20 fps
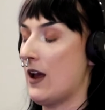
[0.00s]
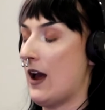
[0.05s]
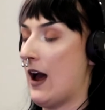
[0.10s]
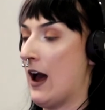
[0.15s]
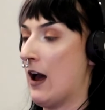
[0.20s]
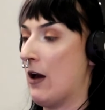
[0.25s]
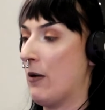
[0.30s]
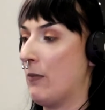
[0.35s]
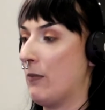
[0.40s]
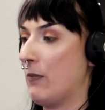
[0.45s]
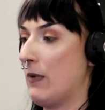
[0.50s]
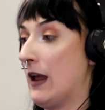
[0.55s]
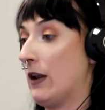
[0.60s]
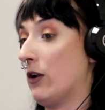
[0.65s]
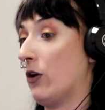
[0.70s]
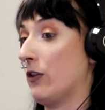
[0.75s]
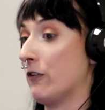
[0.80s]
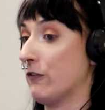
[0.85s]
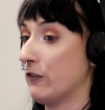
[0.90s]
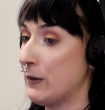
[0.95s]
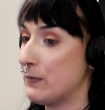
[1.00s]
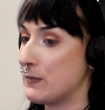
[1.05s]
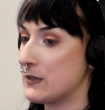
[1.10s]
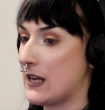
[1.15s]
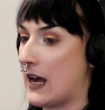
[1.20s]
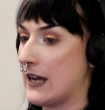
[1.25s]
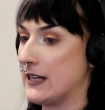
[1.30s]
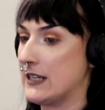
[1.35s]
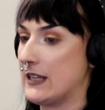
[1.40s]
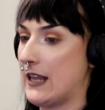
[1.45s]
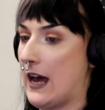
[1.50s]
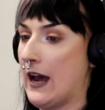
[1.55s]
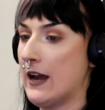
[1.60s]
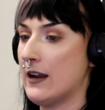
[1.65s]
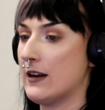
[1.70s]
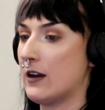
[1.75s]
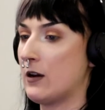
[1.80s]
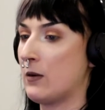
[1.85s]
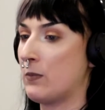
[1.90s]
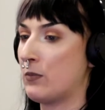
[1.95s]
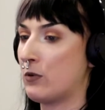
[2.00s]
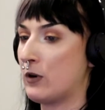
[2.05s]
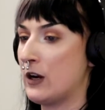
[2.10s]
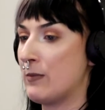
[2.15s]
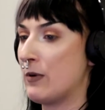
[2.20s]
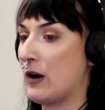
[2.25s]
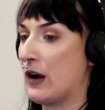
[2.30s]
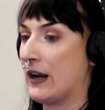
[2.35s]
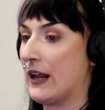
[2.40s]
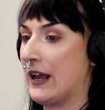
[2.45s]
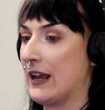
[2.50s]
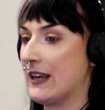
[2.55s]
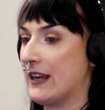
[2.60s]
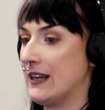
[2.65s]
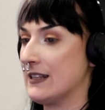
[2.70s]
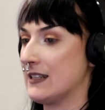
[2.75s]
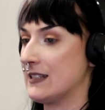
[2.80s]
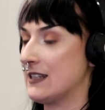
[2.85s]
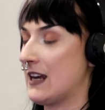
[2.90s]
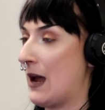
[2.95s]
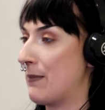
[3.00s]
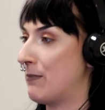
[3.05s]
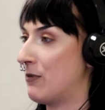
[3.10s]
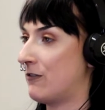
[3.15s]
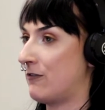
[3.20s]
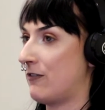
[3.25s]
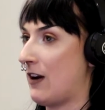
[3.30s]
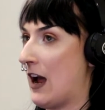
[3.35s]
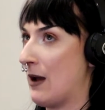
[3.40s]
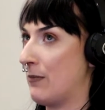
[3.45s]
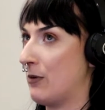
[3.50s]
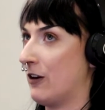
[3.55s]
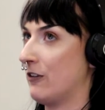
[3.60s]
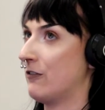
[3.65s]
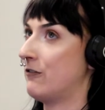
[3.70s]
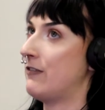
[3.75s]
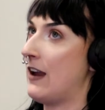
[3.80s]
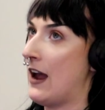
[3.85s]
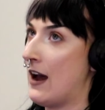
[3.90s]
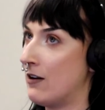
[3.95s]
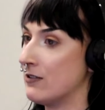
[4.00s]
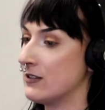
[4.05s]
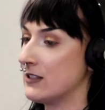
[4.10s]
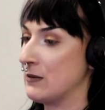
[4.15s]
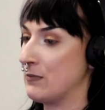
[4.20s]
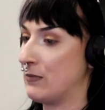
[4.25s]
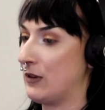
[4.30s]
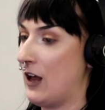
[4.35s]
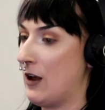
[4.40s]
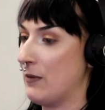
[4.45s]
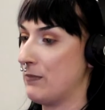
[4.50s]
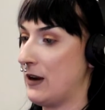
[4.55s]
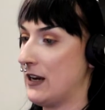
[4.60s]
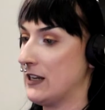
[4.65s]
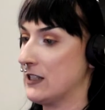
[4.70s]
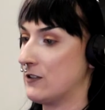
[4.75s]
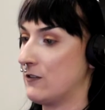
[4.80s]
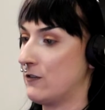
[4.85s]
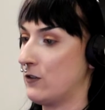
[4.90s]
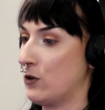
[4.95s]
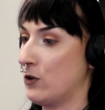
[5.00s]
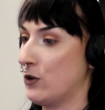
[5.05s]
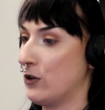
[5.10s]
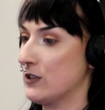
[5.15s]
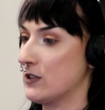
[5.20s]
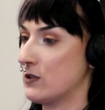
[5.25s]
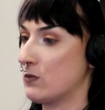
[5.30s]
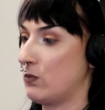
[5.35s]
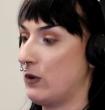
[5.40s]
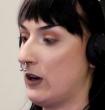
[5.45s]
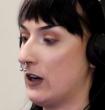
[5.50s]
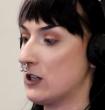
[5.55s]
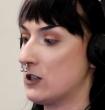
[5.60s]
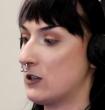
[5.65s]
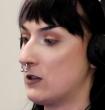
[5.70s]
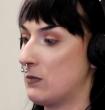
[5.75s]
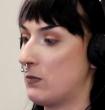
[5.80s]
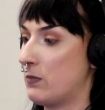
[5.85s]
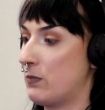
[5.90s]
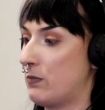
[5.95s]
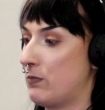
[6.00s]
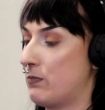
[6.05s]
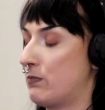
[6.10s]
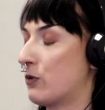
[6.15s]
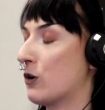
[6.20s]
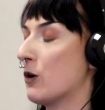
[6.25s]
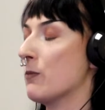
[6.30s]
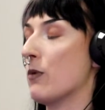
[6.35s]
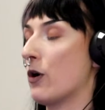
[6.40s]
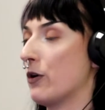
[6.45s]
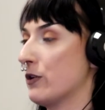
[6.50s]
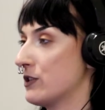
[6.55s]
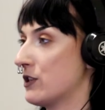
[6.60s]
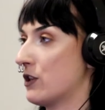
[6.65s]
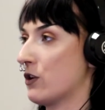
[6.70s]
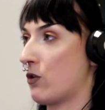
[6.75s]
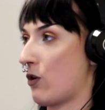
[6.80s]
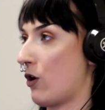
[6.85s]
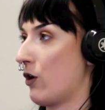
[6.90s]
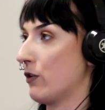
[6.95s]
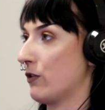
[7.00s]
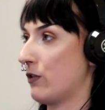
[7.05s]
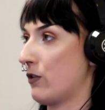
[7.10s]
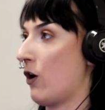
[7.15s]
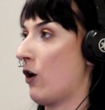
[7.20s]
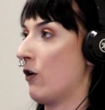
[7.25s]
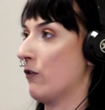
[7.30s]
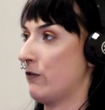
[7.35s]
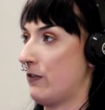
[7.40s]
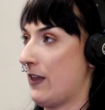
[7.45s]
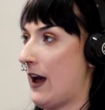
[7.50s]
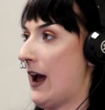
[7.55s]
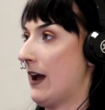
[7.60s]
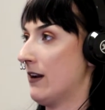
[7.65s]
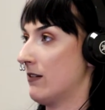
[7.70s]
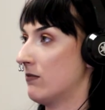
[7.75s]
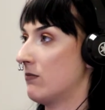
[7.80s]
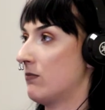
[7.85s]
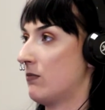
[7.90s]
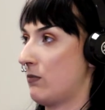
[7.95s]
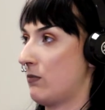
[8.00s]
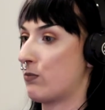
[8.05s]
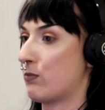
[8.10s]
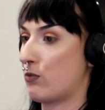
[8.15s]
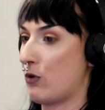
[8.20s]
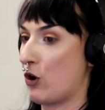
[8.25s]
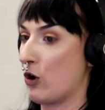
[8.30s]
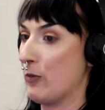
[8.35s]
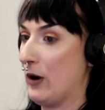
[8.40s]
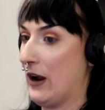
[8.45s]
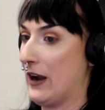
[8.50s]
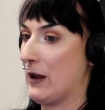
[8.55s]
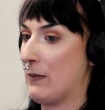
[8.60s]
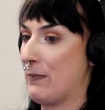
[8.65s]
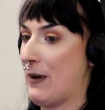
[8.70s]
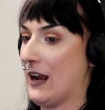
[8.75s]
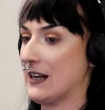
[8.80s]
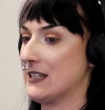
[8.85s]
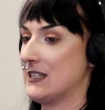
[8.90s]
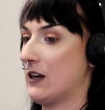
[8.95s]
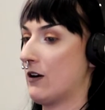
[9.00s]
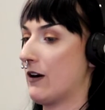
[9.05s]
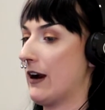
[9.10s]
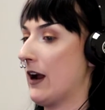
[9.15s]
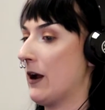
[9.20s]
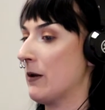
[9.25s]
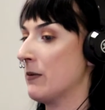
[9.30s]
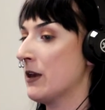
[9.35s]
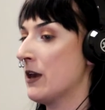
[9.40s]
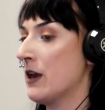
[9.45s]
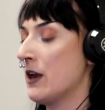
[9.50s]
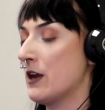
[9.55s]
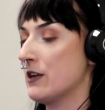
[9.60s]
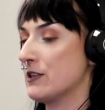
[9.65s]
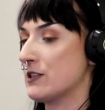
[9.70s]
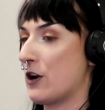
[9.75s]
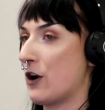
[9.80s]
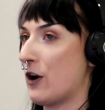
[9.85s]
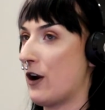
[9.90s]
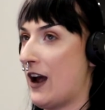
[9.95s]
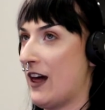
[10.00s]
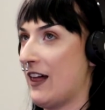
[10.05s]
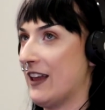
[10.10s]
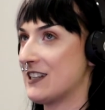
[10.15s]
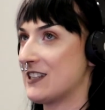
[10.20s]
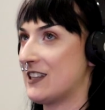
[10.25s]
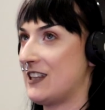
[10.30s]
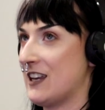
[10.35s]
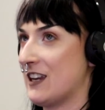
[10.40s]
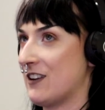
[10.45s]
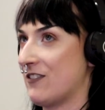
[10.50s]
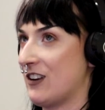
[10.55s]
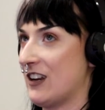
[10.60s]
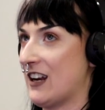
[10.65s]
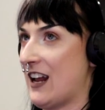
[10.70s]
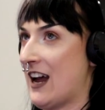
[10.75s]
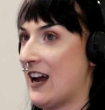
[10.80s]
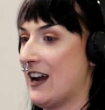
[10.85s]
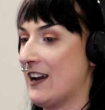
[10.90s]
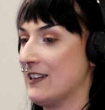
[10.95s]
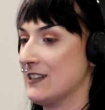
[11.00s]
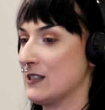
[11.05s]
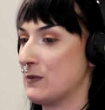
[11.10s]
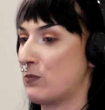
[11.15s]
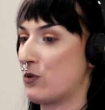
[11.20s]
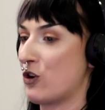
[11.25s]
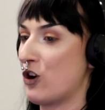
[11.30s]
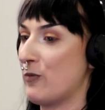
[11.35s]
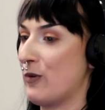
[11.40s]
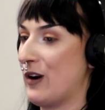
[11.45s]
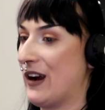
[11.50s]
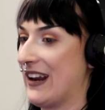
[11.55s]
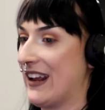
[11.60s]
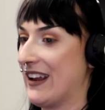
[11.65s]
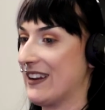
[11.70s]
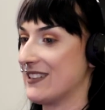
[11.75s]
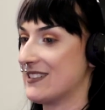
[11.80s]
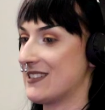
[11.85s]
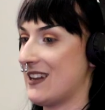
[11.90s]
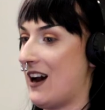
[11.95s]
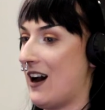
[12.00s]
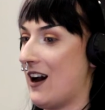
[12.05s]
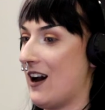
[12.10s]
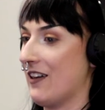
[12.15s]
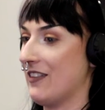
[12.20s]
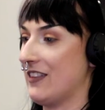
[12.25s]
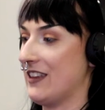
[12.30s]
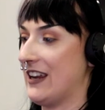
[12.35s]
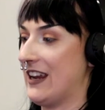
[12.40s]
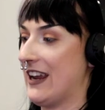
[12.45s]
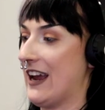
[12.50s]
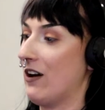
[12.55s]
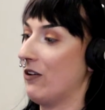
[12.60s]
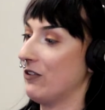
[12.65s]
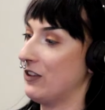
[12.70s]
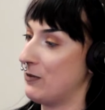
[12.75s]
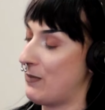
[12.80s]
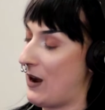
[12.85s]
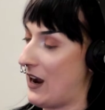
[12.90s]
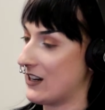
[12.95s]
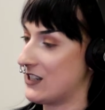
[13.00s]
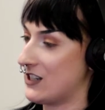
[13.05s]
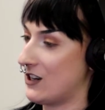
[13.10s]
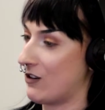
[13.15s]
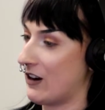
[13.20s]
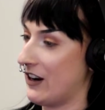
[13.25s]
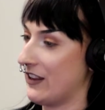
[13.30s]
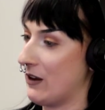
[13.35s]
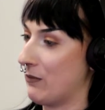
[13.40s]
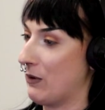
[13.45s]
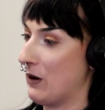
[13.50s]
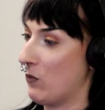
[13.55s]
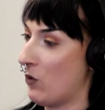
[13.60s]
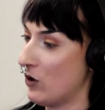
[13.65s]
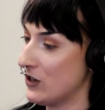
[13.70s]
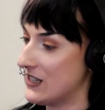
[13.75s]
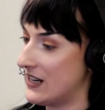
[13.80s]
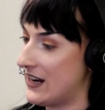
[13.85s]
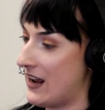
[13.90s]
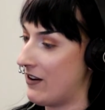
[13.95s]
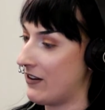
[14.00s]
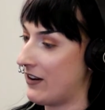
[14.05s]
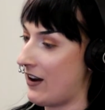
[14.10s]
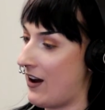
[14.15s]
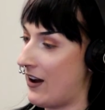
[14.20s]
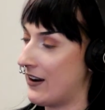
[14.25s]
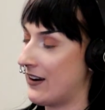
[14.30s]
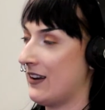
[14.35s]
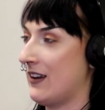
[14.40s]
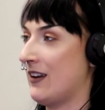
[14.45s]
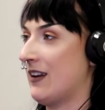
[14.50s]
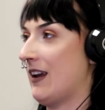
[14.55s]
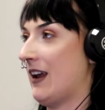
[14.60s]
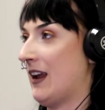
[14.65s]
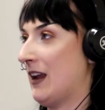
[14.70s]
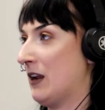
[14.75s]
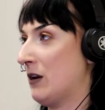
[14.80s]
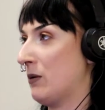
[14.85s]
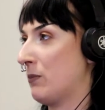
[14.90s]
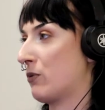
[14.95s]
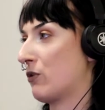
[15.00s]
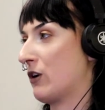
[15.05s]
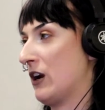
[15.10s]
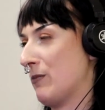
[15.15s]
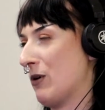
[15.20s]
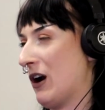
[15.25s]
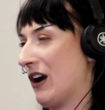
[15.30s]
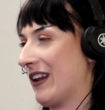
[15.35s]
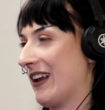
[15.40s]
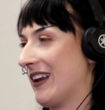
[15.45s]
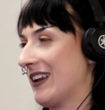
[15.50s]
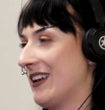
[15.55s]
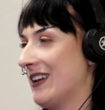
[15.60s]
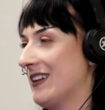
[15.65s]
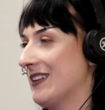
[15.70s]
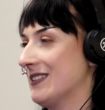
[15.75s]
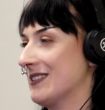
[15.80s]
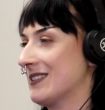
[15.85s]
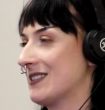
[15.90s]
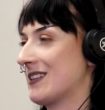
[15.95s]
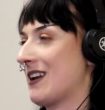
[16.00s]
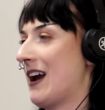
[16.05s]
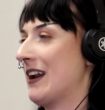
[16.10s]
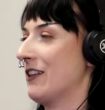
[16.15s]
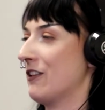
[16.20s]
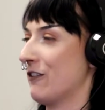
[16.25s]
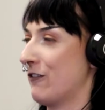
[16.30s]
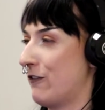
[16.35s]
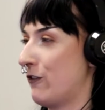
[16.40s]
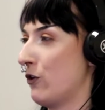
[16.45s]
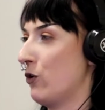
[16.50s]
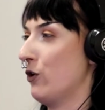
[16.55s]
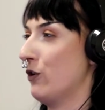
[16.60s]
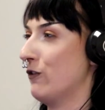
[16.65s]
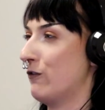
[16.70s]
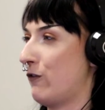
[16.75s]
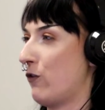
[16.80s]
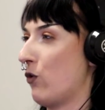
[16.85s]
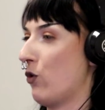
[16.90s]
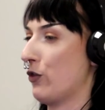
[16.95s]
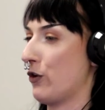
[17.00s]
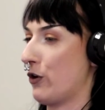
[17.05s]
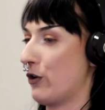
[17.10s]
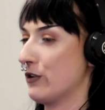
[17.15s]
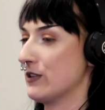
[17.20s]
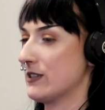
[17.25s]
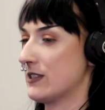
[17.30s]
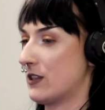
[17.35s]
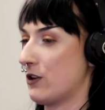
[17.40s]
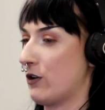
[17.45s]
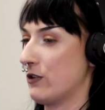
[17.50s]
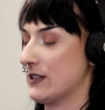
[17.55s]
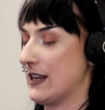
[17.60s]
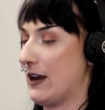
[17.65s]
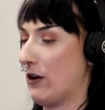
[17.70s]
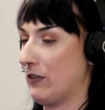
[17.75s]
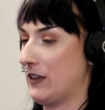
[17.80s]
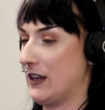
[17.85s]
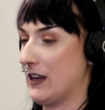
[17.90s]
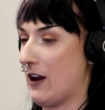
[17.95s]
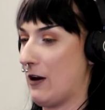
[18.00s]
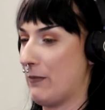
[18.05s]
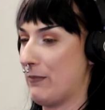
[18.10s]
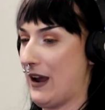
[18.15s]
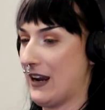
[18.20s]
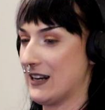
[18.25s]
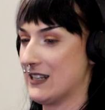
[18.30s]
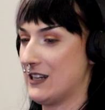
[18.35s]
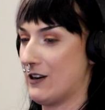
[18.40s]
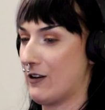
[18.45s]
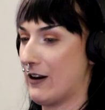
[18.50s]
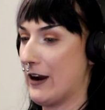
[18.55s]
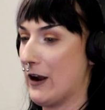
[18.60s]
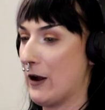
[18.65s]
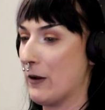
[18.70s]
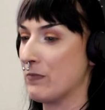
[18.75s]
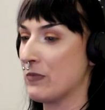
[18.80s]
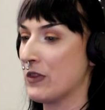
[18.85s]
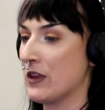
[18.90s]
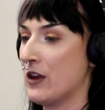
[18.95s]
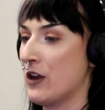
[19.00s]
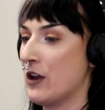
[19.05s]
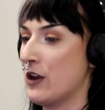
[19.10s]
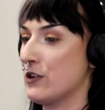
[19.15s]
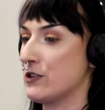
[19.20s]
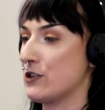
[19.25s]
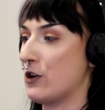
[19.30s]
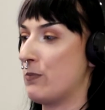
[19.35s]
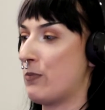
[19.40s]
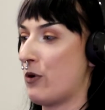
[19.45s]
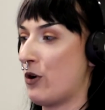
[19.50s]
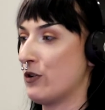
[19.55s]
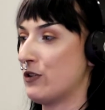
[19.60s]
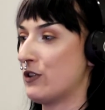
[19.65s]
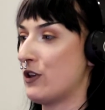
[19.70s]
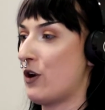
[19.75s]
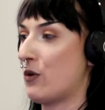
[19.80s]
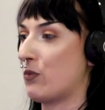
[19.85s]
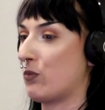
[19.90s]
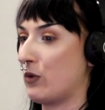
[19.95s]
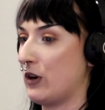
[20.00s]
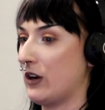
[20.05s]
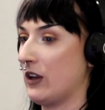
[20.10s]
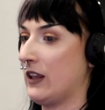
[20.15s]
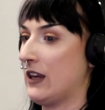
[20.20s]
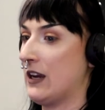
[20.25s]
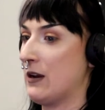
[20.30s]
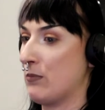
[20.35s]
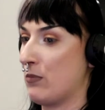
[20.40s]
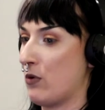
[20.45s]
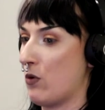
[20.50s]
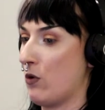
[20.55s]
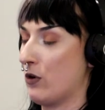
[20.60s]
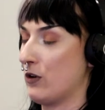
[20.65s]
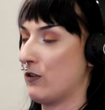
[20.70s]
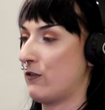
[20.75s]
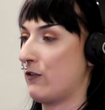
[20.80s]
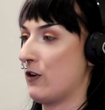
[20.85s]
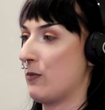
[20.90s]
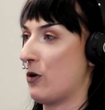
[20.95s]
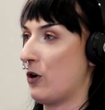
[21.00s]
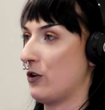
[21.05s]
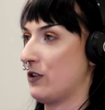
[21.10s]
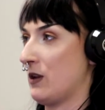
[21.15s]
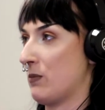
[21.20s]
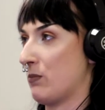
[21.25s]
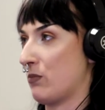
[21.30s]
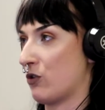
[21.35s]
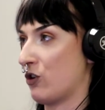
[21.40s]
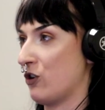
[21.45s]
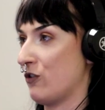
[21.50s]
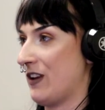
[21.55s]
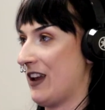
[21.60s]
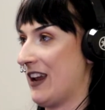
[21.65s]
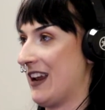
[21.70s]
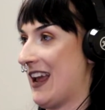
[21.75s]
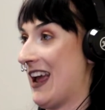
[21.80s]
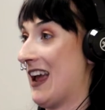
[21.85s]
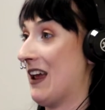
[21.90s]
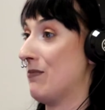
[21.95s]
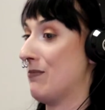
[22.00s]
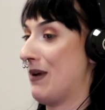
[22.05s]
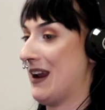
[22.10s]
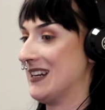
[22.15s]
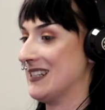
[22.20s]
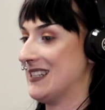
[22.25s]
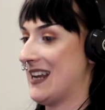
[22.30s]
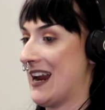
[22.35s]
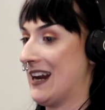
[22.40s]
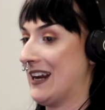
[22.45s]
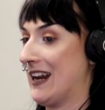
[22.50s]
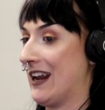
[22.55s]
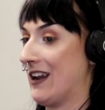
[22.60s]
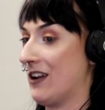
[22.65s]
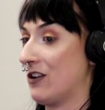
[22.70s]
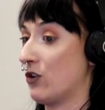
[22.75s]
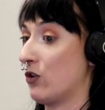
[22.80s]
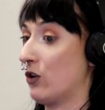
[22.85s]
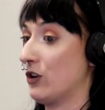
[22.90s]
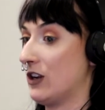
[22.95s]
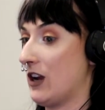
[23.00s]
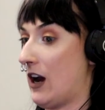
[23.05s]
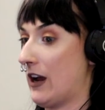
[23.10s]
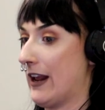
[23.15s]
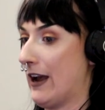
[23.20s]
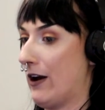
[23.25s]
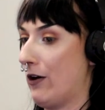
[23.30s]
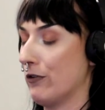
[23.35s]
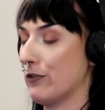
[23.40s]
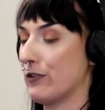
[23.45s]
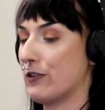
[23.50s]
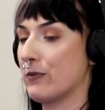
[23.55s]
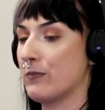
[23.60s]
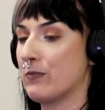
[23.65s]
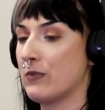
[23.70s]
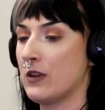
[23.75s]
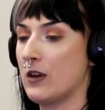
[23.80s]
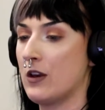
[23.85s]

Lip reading: And on the flip side to that, a prebiotic is a type of fiber found in plant-based foods which promotes the growth of that probiotic bacteria. So I like to think of it as probiotics are the healthy bacteria that we want in our gut, and prebiotic is kind of the food for those healthy gut bacteria. So both are really important for both improving and maintaining good gut health.